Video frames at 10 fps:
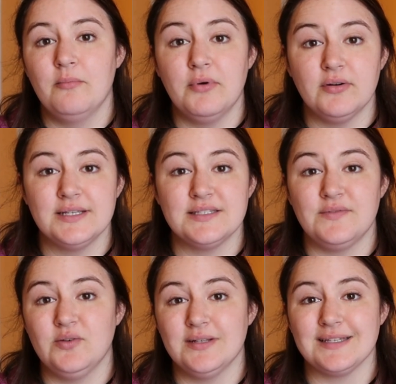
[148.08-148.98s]
Bonus if
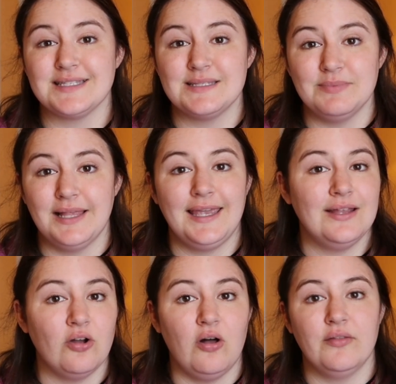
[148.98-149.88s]
you can
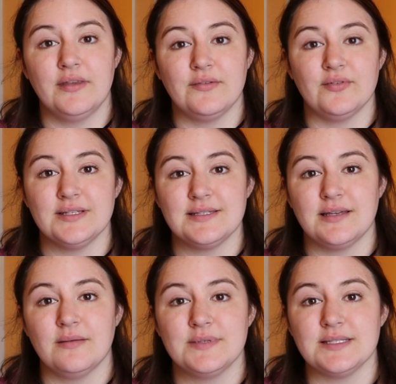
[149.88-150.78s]
explain all the different steps,